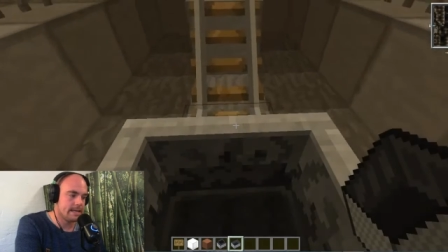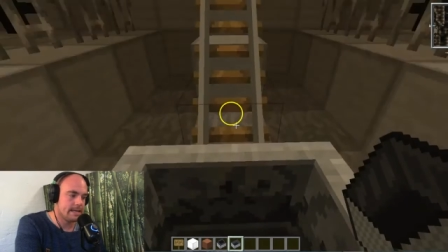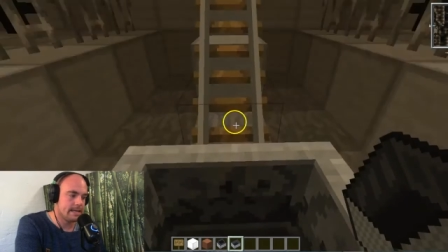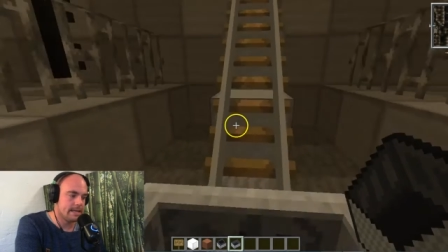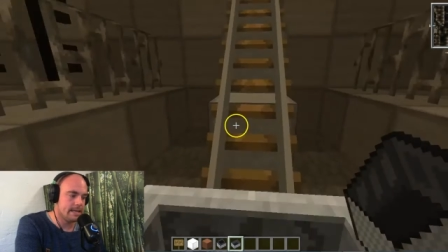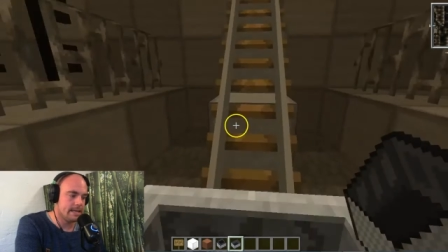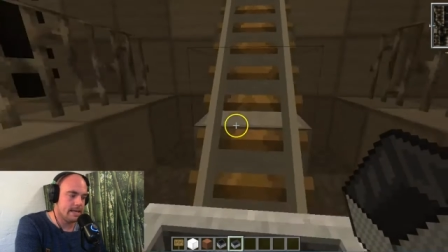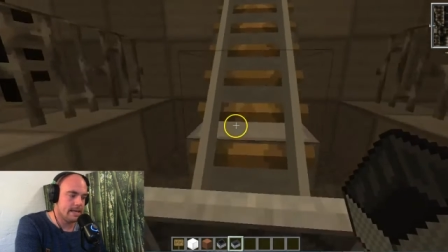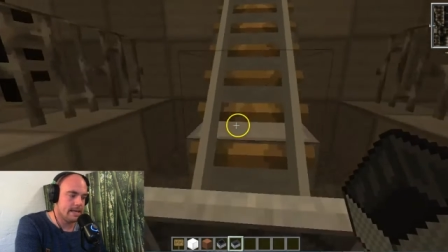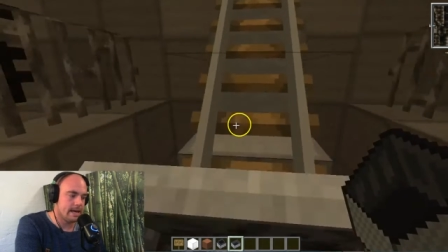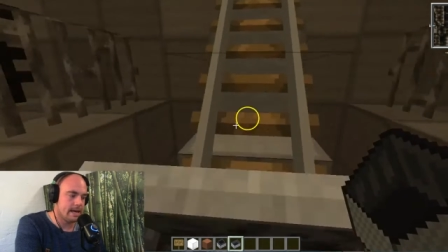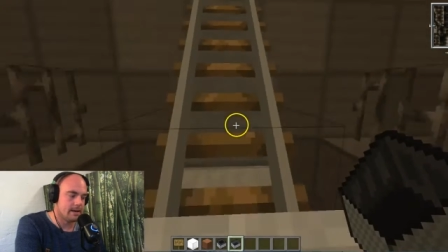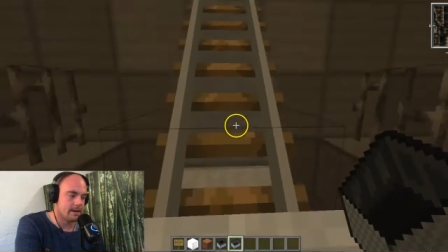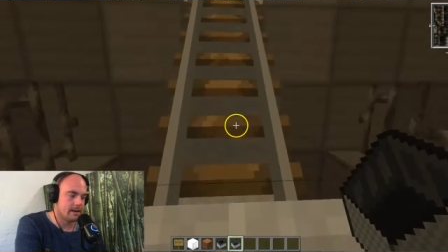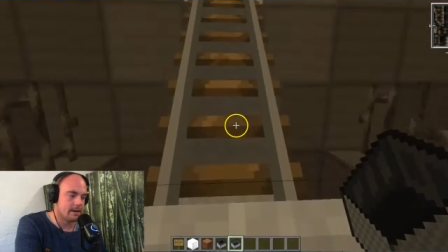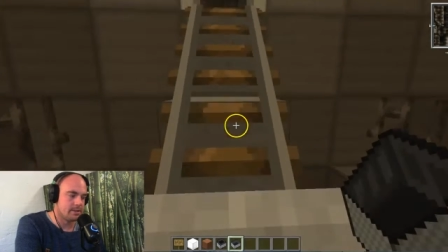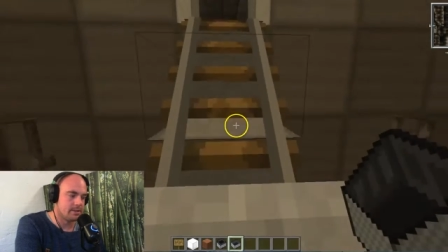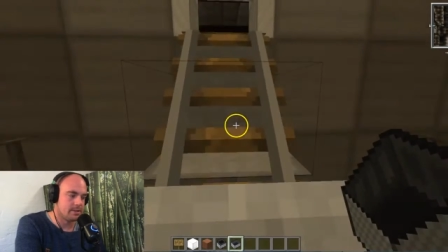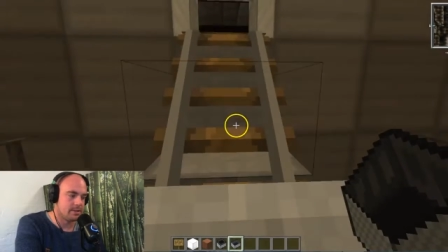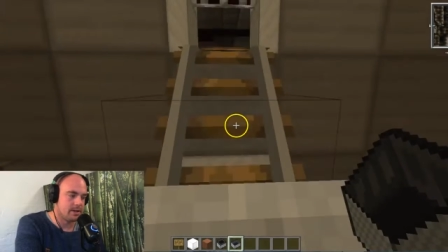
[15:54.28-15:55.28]
yeah,
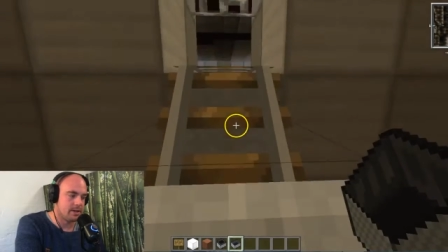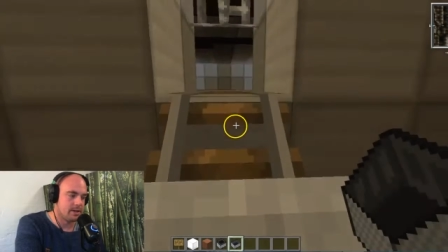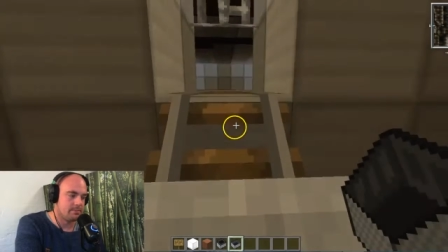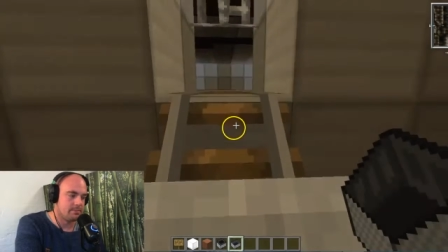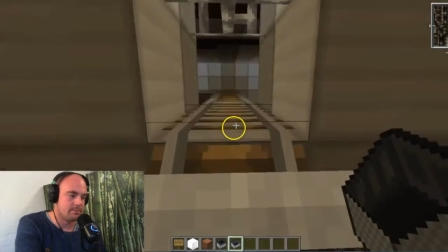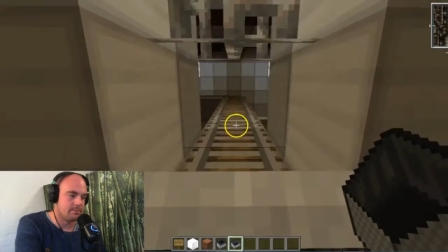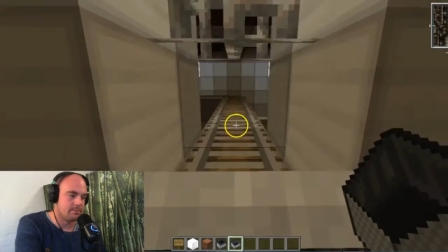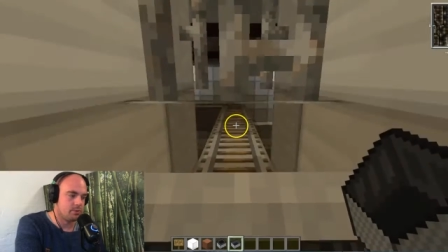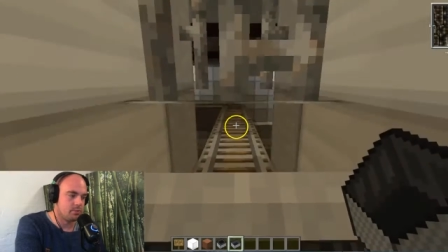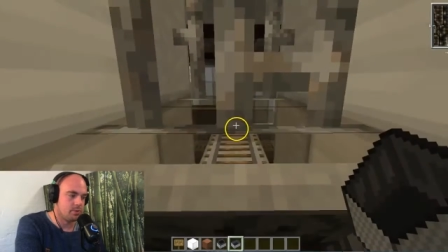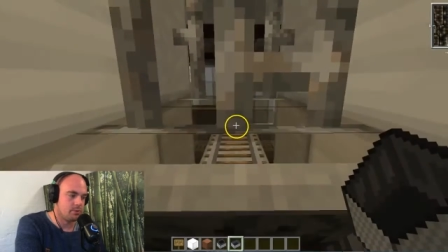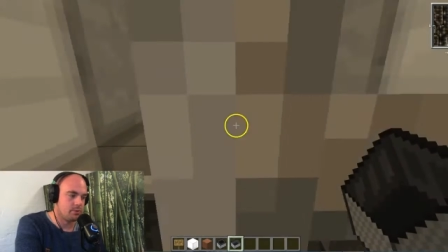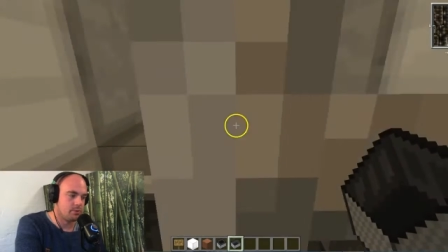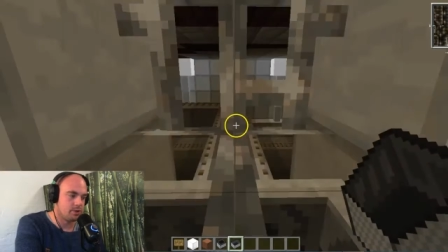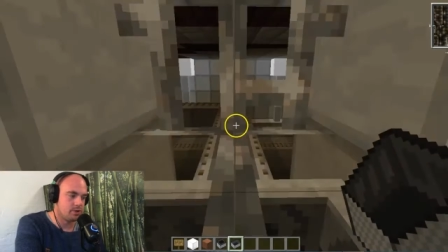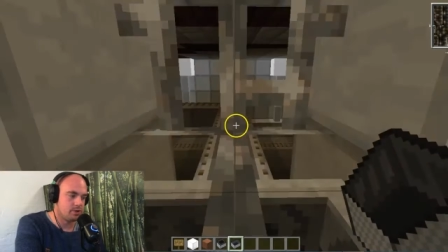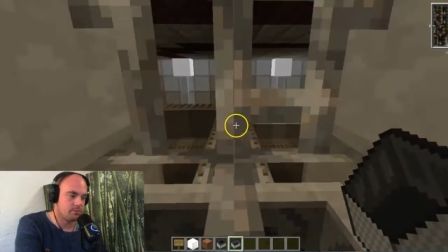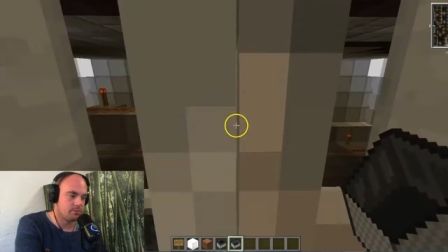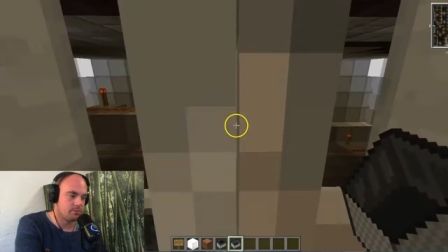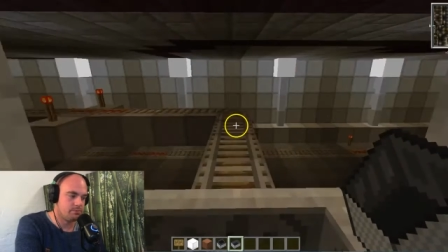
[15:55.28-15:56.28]
I'm sorry. We were
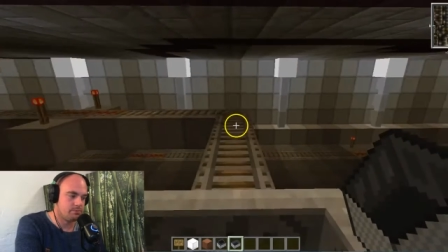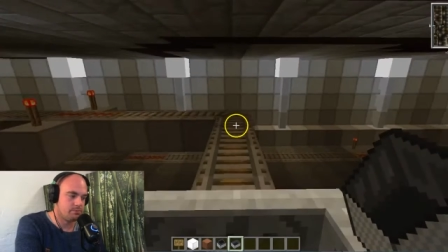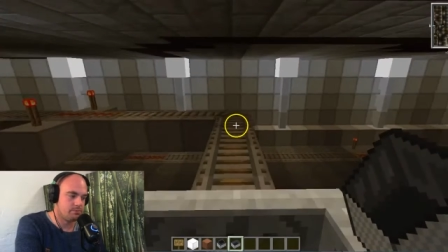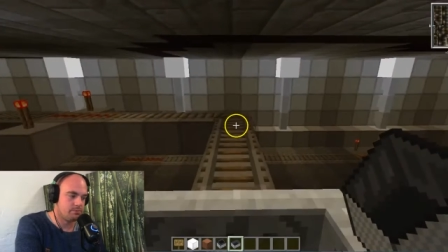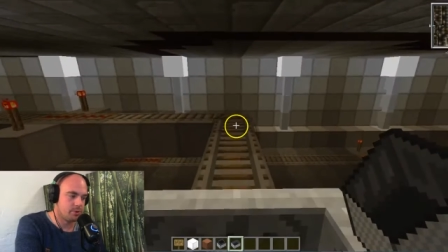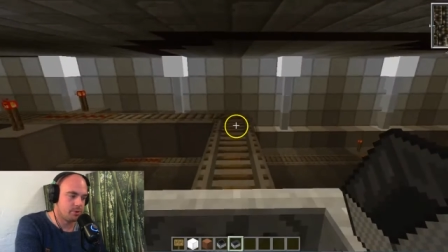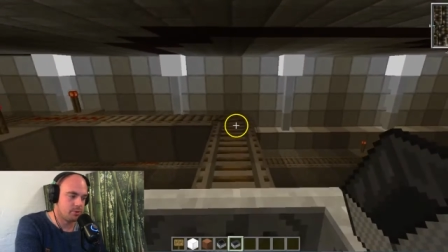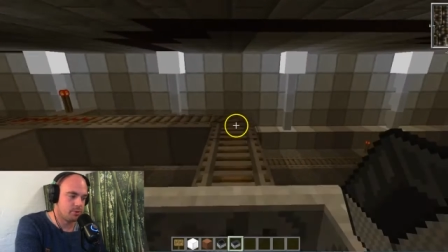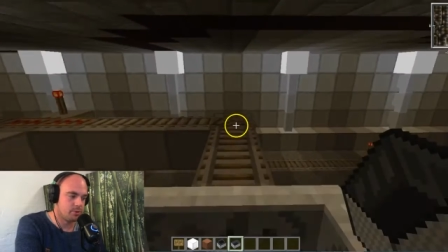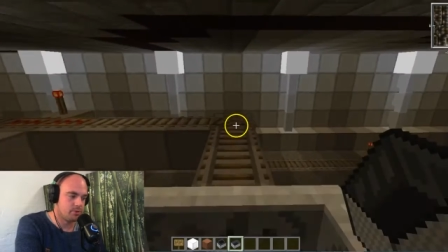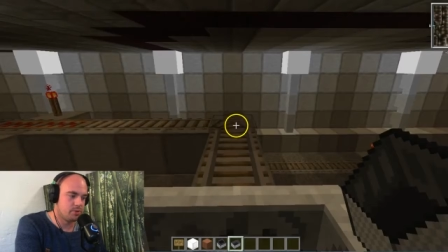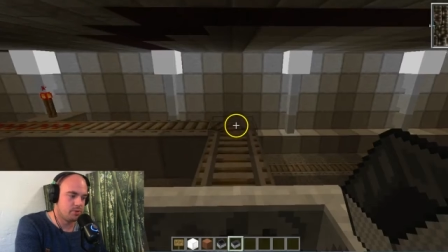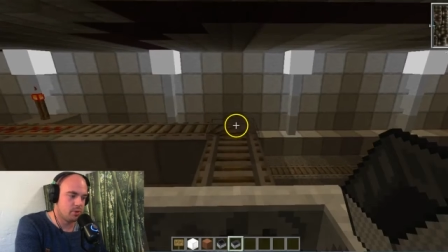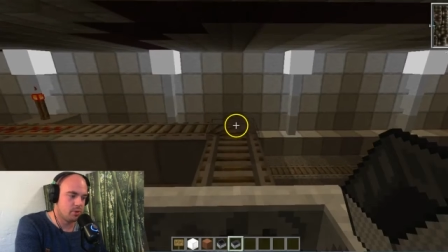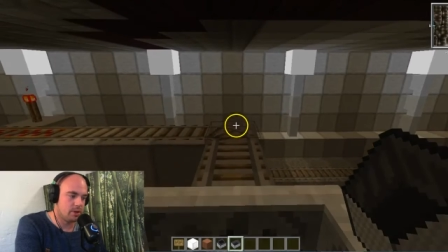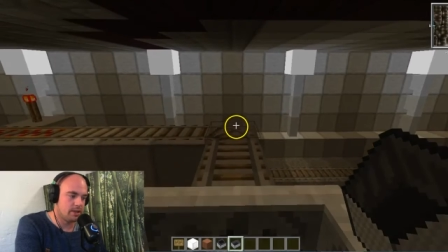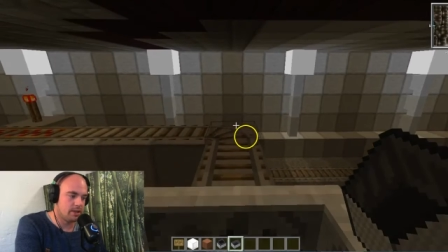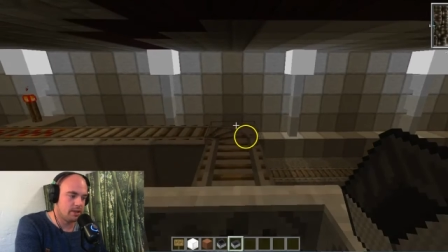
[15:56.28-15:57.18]
supposed to go a